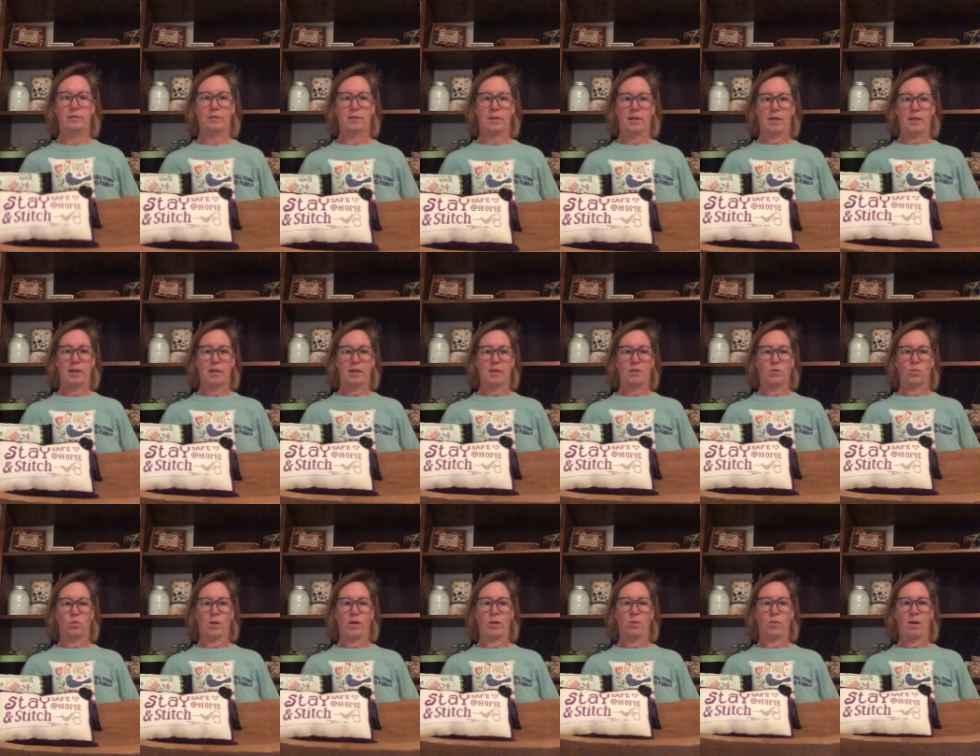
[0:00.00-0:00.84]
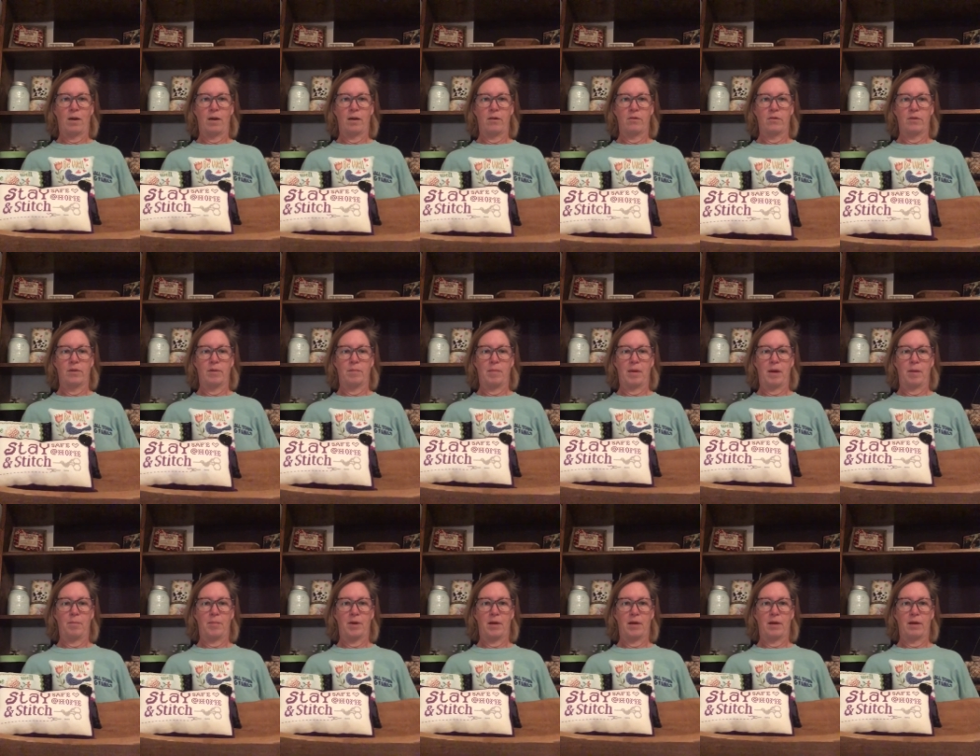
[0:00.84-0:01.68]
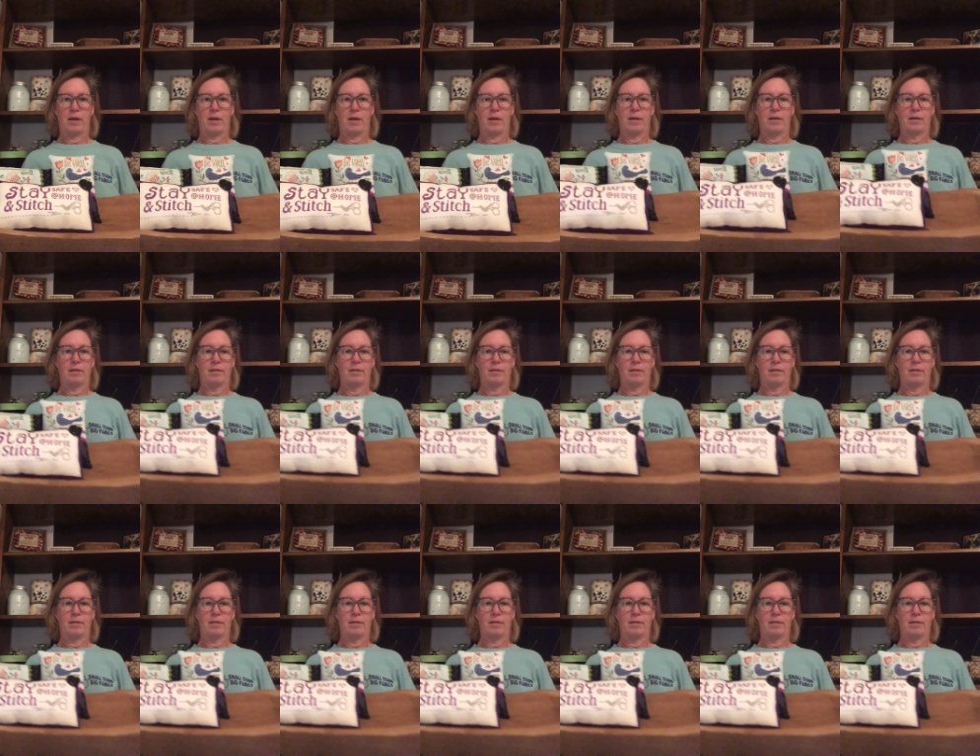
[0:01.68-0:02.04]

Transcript: it is way wider than my body.